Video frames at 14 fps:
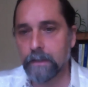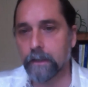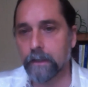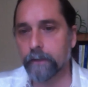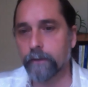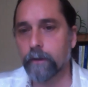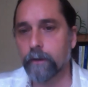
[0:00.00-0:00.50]

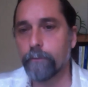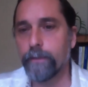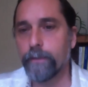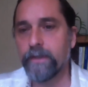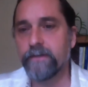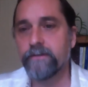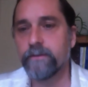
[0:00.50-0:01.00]
on
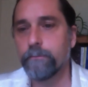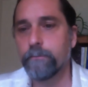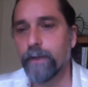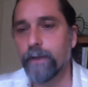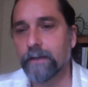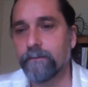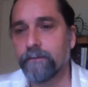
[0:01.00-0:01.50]
herpes
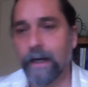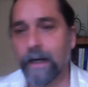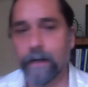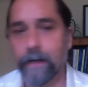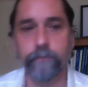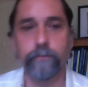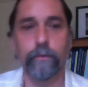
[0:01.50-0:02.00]
simplex
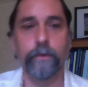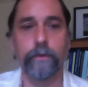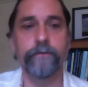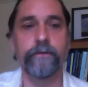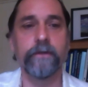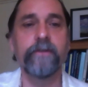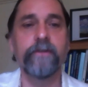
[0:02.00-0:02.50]
virus
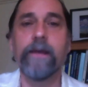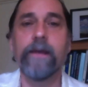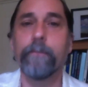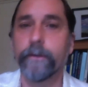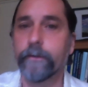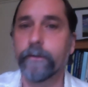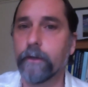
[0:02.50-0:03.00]
was
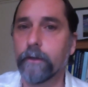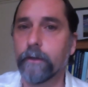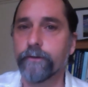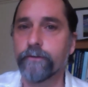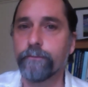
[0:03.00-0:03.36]
examined, and I'll just